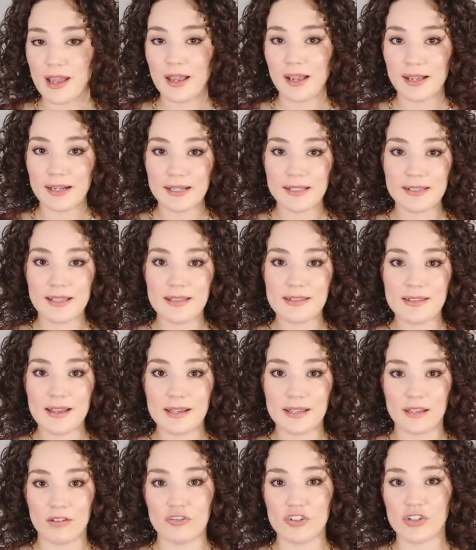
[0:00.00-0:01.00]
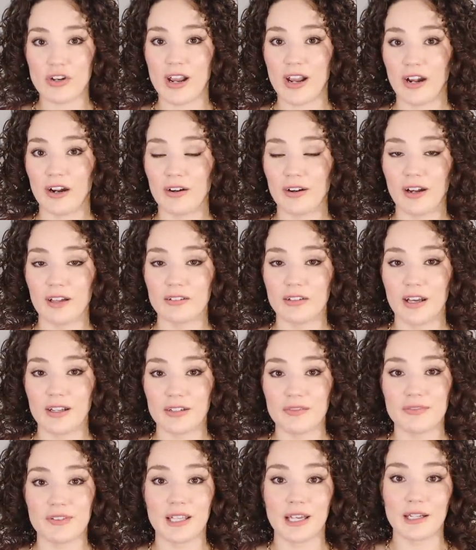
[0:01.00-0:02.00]
Anything that gives your hair a lot
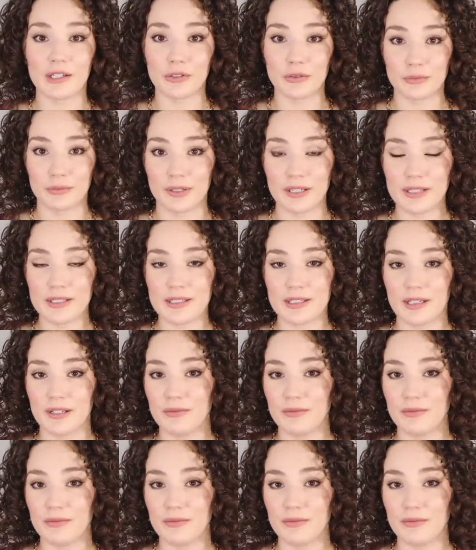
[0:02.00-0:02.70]
of that grit